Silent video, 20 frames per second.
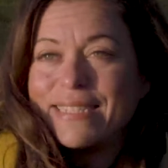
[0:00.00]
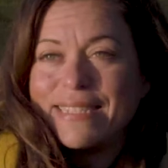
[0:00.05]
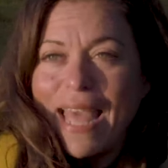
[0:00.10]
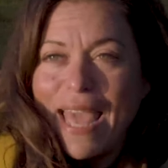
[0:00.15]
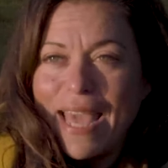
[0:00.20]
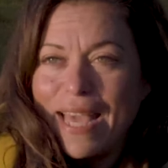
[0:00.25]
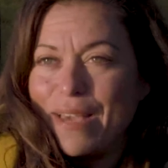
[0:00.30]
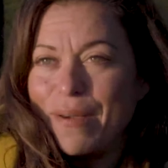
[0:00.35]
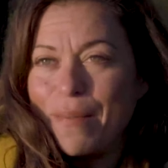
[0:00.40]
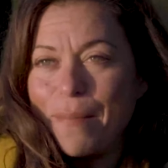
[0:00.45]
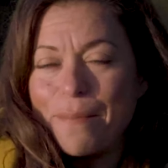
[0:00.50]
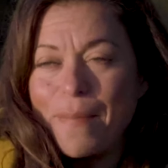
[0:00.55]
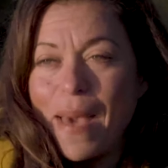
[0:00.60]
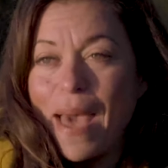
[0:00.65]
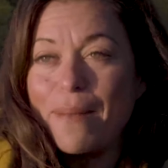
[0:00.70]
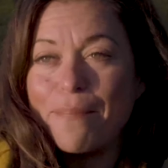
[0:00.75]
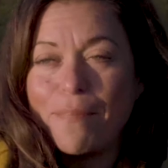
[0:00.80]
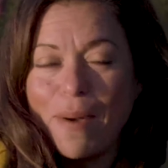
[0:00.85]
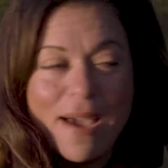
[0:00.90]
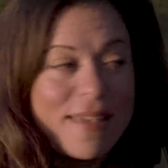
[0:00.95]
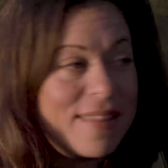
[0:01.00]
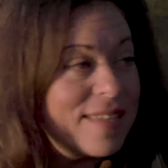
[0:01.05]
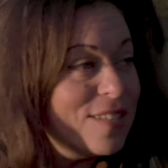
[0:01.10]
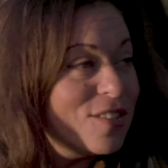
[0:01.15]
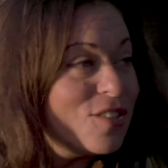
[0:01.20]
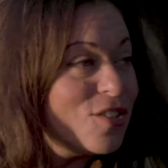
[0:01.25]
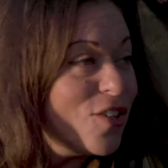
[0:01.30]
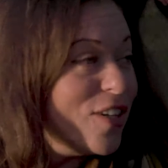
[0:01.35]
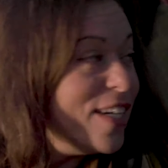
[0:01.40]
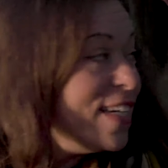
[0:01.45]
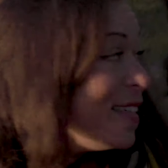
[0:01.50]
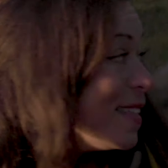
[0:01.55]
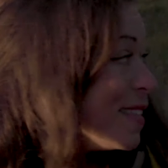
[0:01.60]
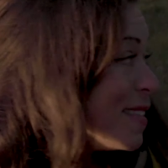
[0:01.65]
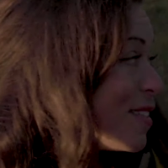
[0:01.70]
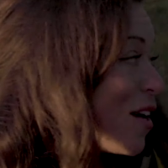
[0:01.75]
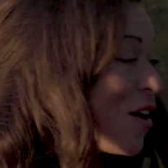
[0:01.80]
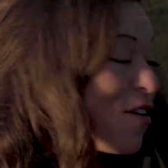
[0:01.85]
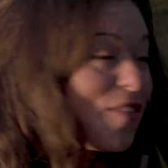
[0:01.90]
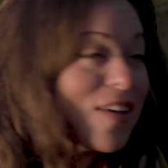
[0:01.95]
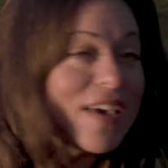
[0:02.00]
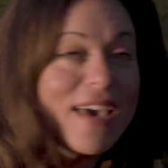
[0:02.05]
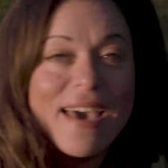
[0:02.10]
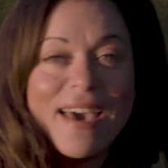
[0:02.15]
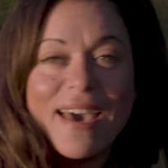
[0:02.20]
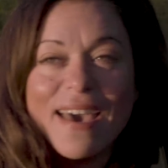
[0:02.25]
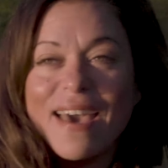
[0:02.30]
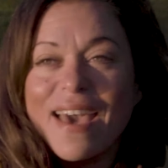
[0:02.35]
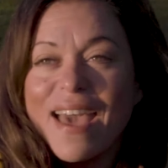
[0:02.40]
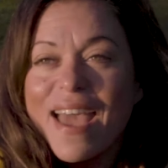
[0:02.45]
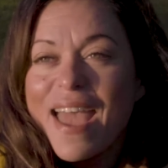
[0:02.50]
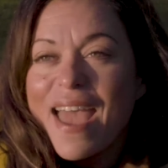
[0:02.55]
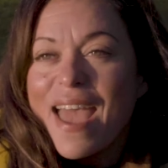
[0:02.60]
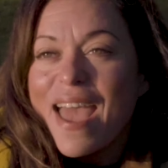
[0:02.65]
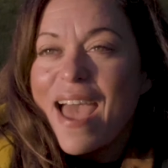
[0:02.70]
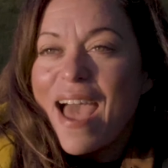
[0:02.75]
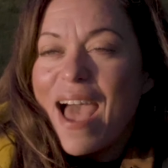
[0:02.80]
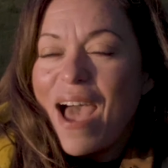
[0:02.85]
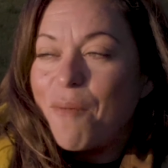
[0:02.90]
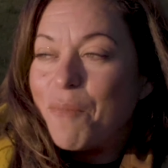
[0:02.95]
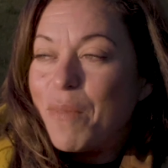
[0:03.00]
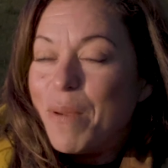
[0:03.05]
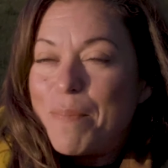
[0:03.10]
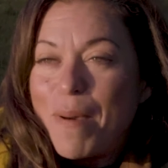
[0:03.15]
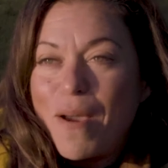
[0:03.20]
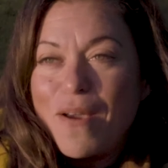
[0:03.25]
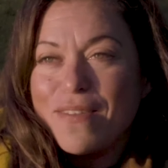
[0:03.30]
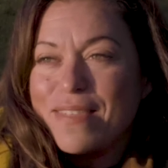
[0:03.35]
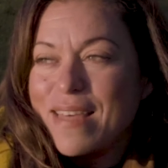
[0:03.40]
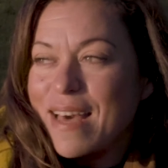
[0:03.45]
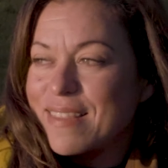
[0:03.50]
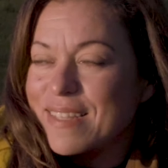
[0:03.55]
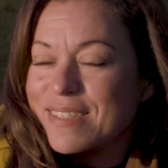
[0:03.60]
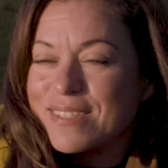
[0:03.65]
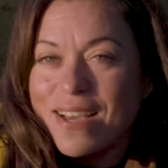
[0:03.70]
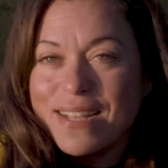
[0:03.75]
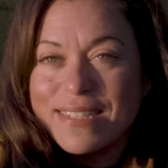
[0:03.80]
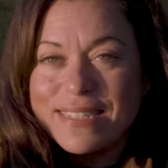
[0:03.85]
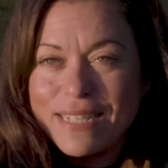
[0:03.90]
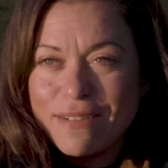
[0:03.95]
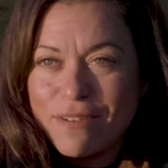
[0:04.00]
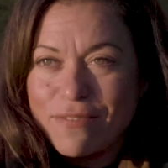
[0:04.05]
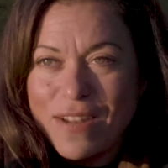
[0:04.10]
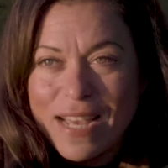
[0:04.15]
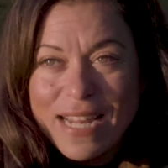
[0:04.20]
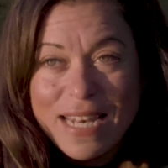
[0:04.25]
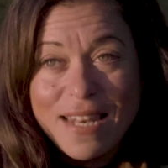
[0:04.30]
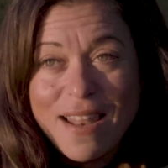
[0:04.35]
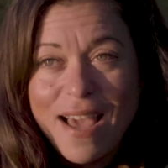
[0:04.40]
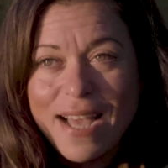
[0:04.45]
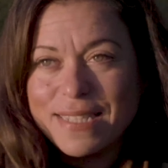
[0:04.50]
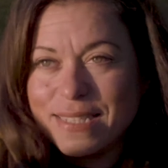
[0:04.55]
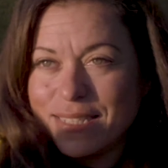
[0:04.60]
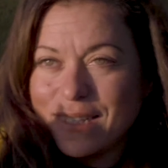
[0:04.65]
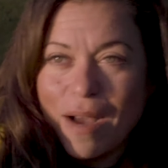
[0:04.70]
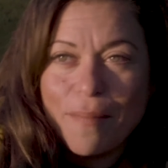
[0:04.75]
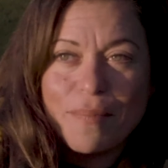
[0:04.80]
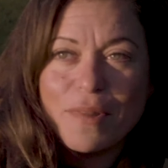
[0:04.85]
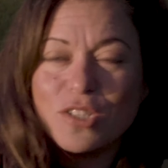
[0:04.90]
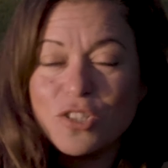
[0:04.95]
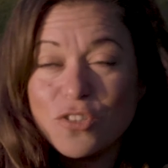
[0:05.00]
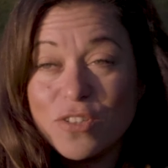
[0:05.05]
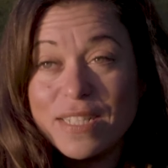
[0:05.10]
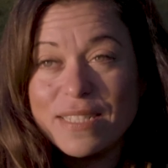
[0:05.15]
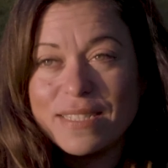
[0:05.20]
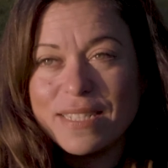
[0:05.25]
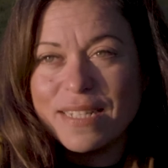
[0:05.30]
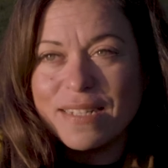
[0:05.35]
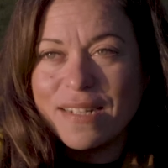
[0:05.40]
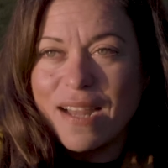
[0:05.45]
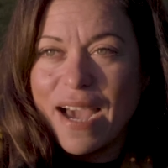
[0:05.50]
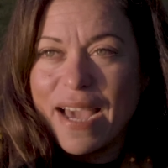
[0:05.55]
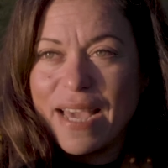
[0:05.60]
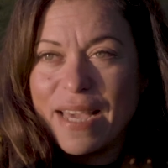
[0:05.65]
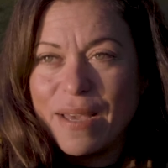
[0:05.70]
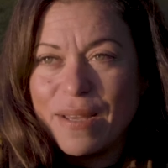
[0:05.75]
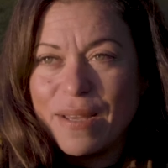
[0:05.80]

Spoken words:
day, met by these trees over here, and we both had this idea of like lighting up the trees at night